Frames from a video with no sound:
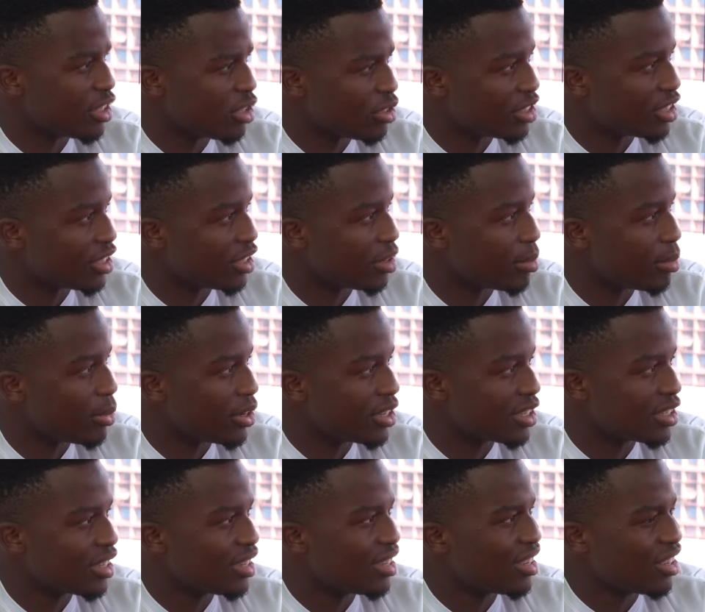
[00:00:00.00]
Hilton, the
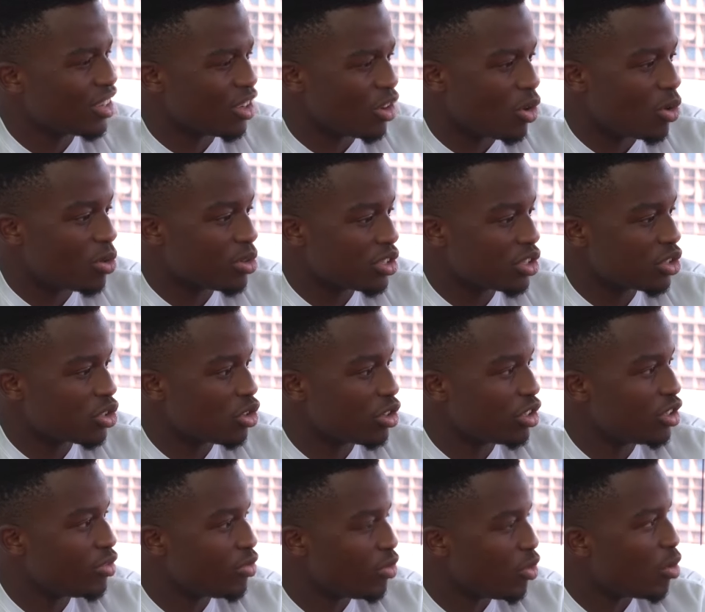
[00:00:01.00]
boys, always is
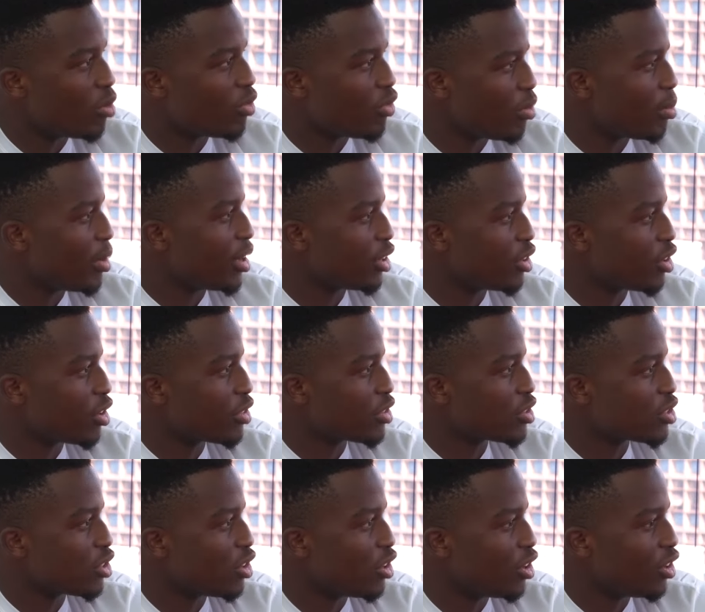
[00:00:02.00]
good for my growth.
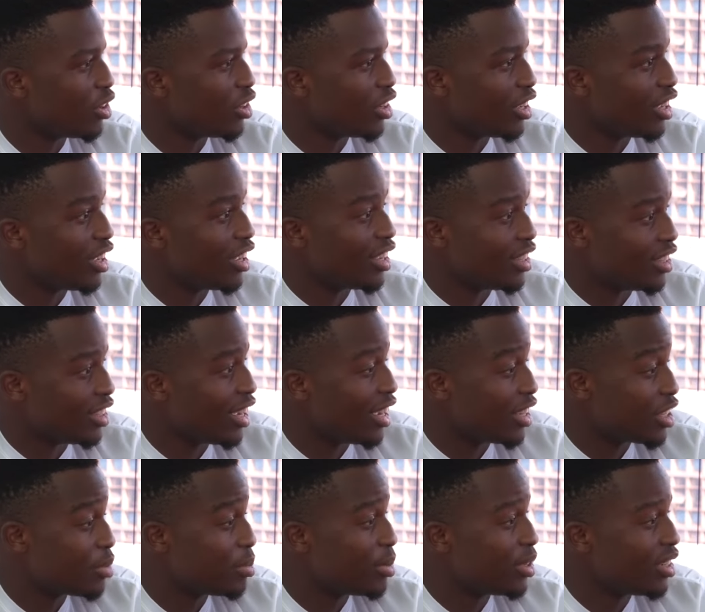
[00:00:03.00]
So, yeah,
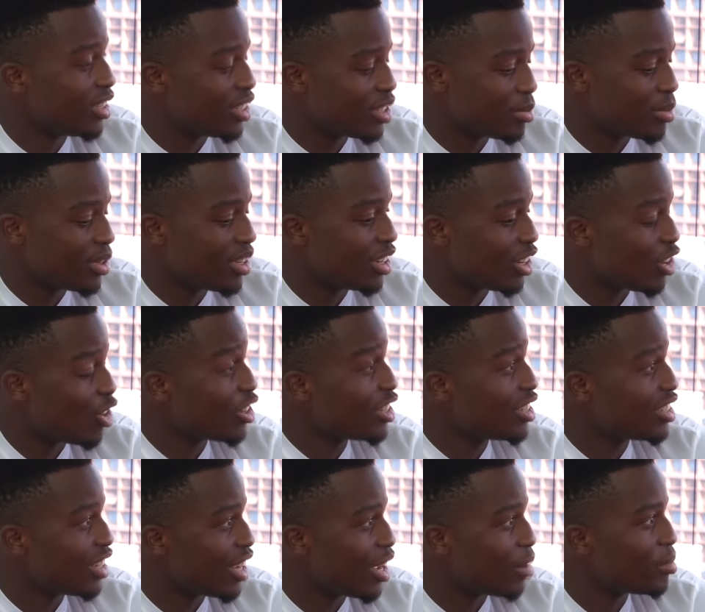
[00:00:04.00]
it's been a
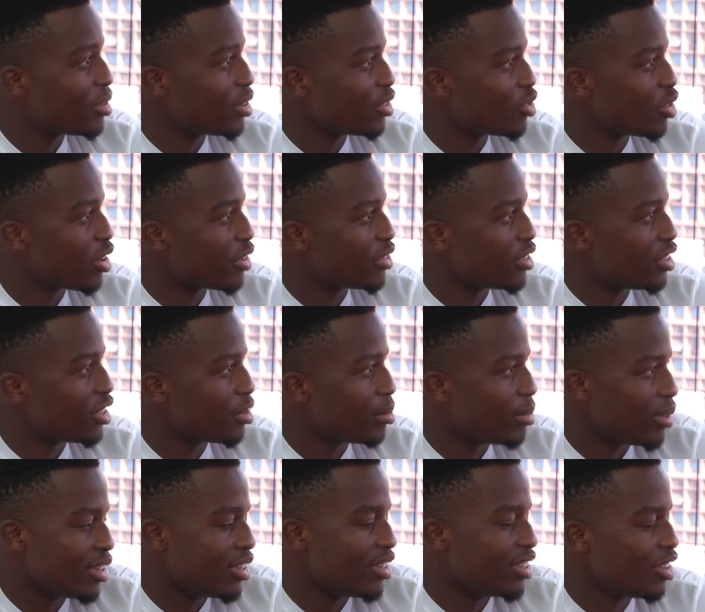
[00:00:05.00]
lot happening throughout the year,
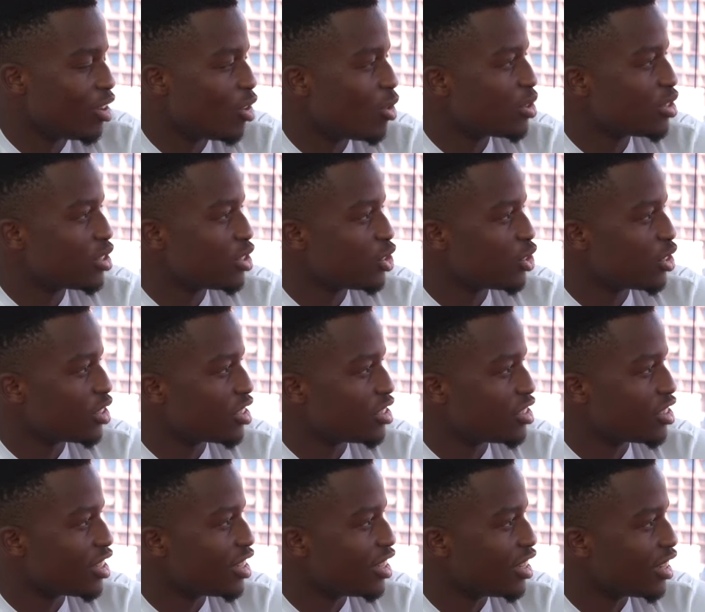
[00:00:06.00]
but always enjoying the
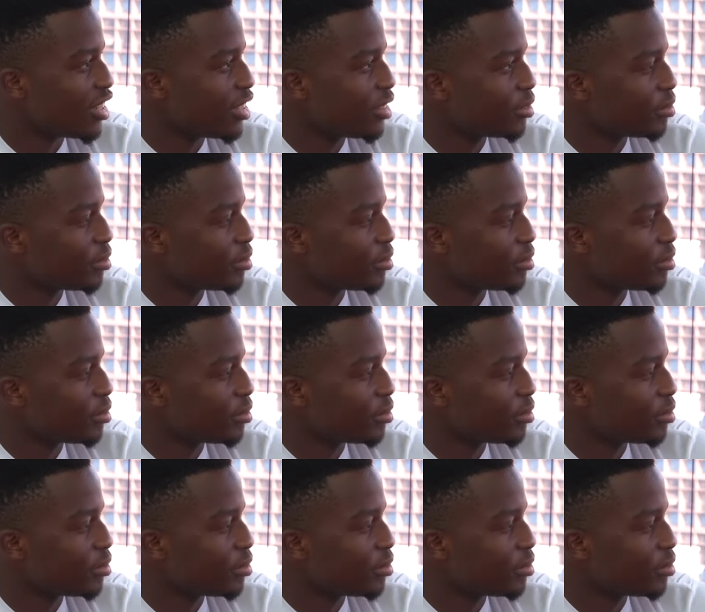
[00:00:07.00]
journey, yeah.